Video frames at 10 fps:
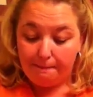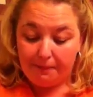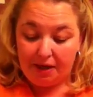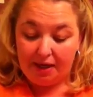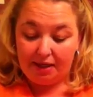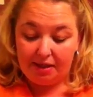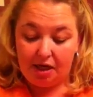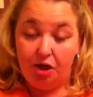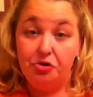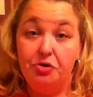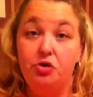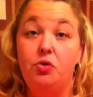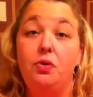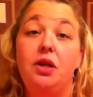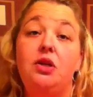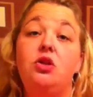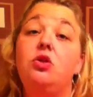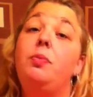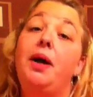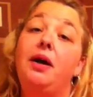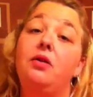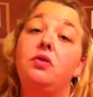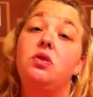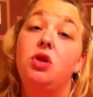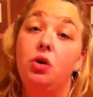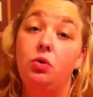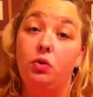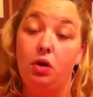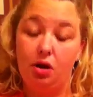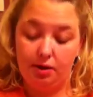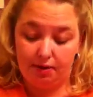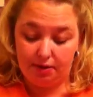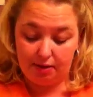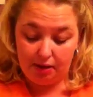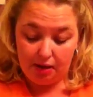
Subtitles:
but 122 pounds total lost.